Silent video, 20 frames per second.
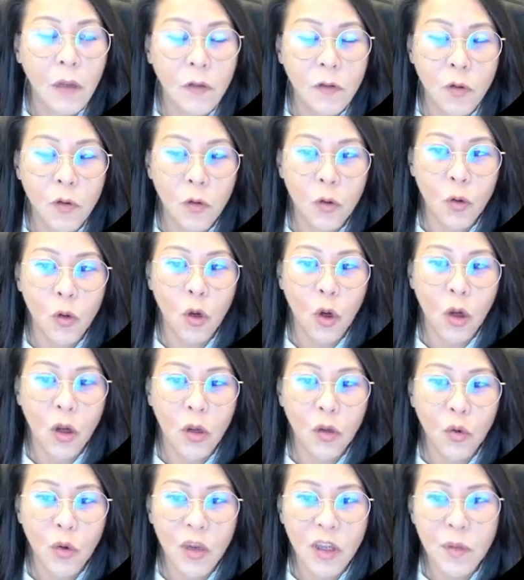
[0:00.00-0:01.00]
so you
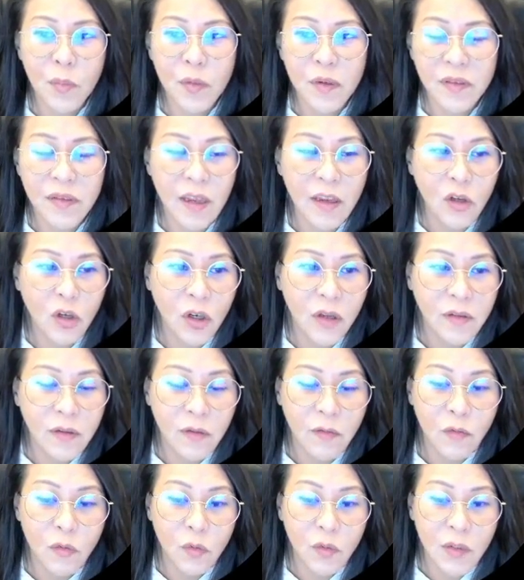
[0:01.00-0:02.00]
got a 20% chance
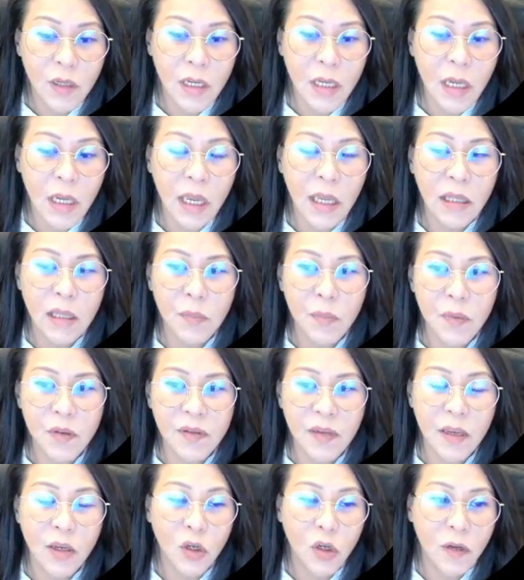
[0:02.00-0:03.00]
of losing,
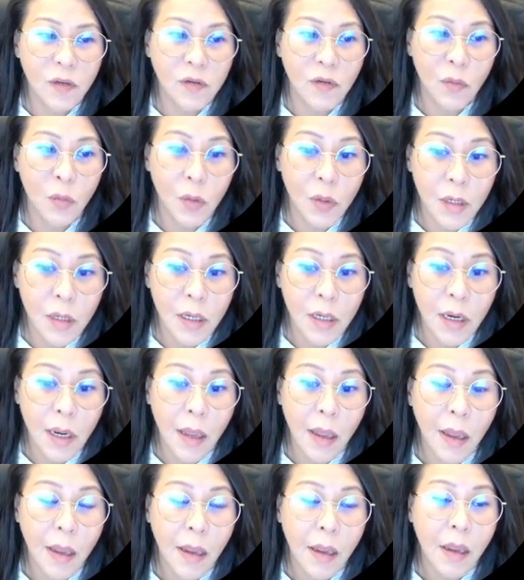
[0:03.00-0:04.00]
80% chance of winning.
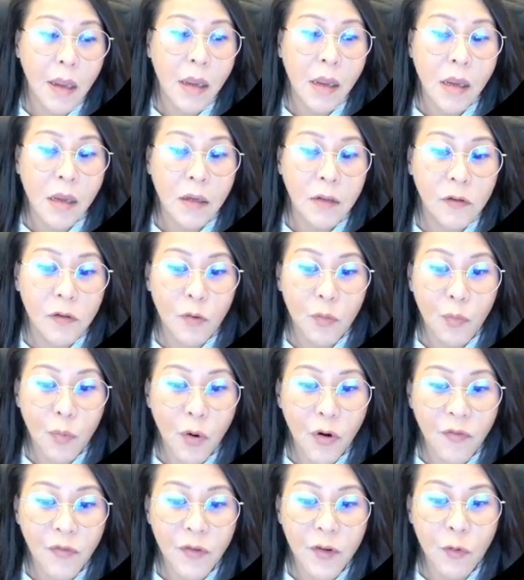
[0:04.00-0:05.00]
Ah. So
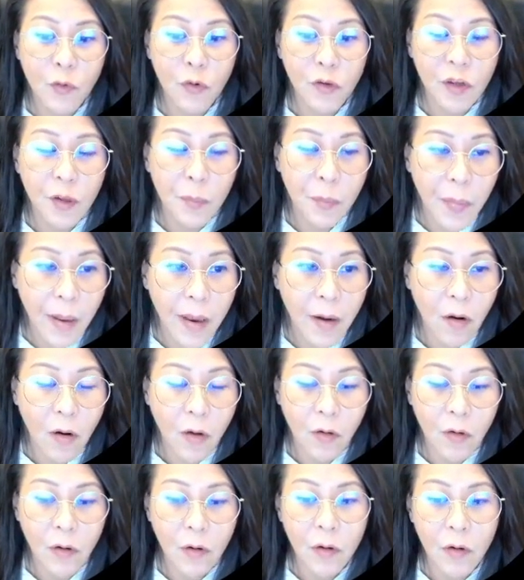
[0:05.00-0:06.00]
profit will depend
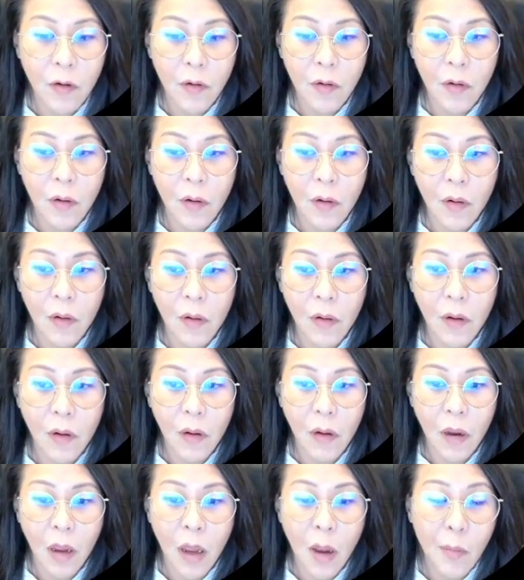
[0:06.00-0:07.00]
on
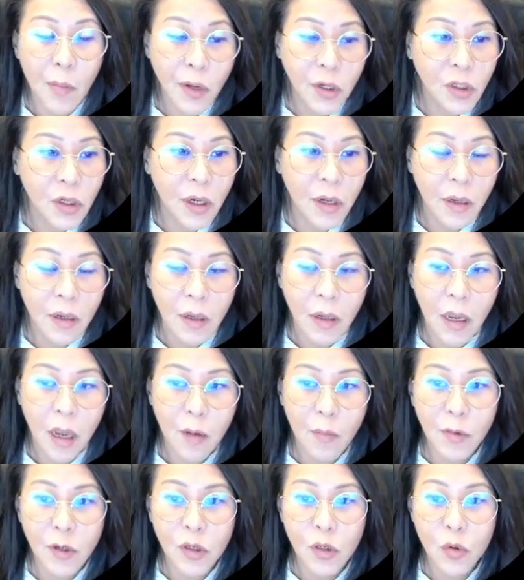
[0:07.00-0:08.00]
how much ah,
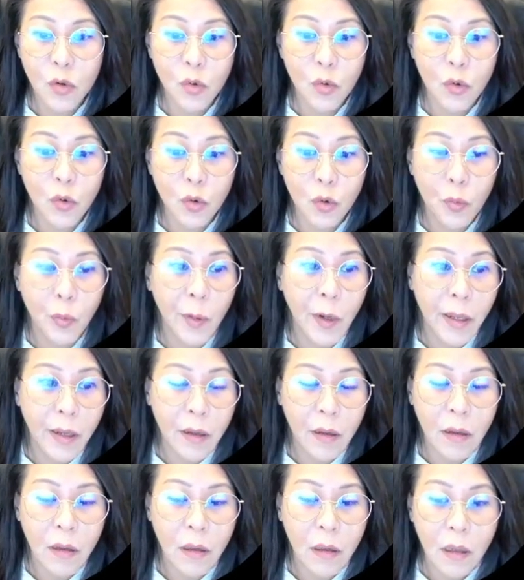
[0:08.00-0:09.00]
how much you, you playing,
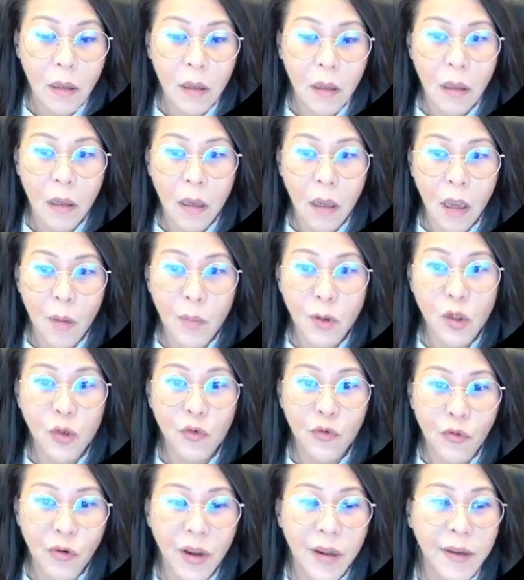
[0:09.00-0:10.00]
ah, how much
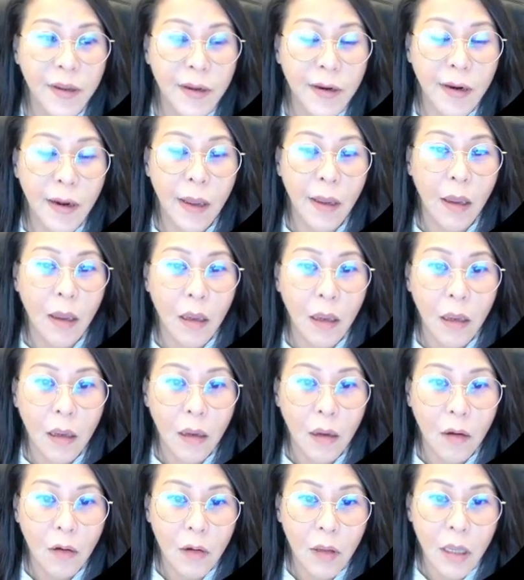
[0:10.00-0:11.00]
you trading. Ah.
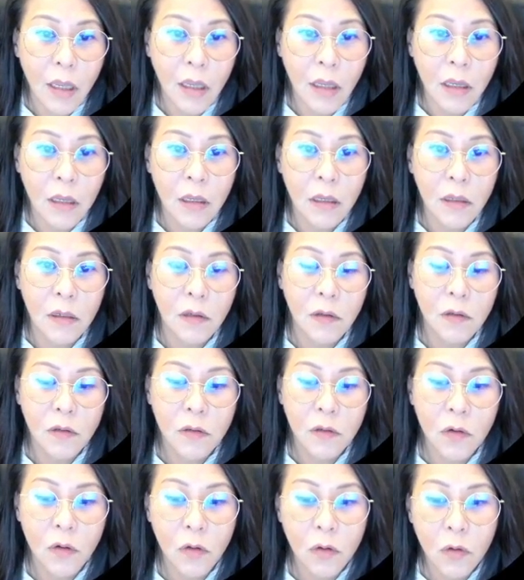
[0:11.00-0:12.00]
Okay?
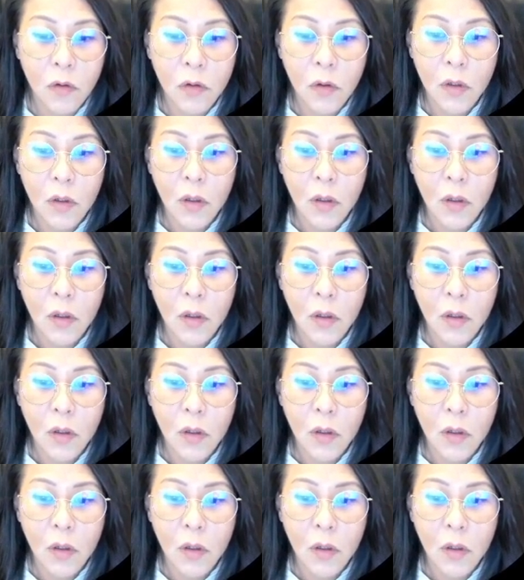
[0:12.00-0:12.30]
So